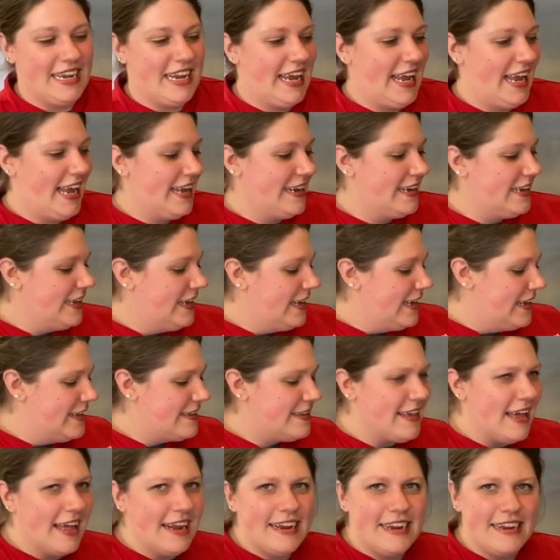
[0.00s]
and it's
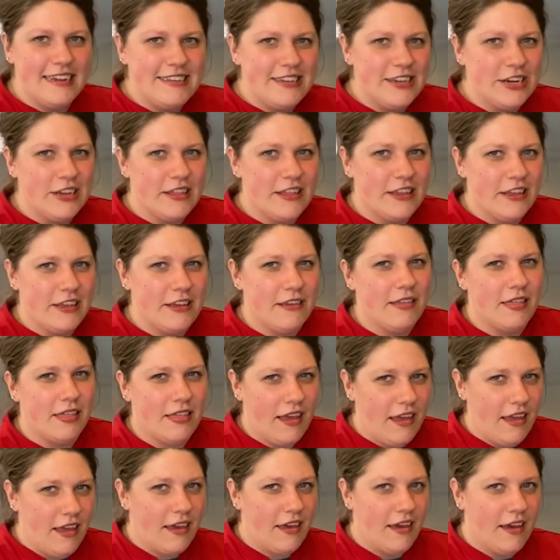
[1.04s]
a lot easier than you
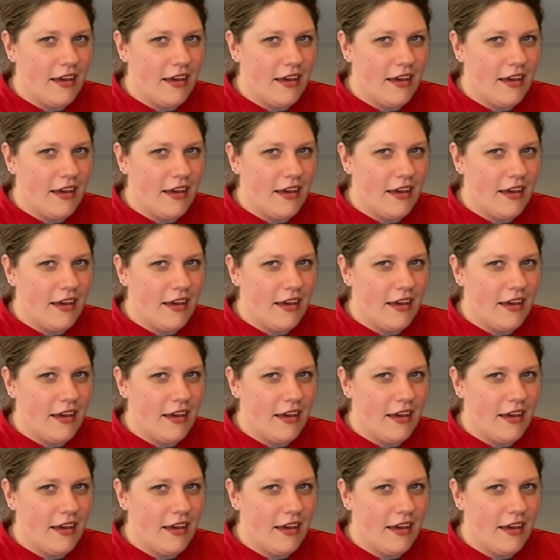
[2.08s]
think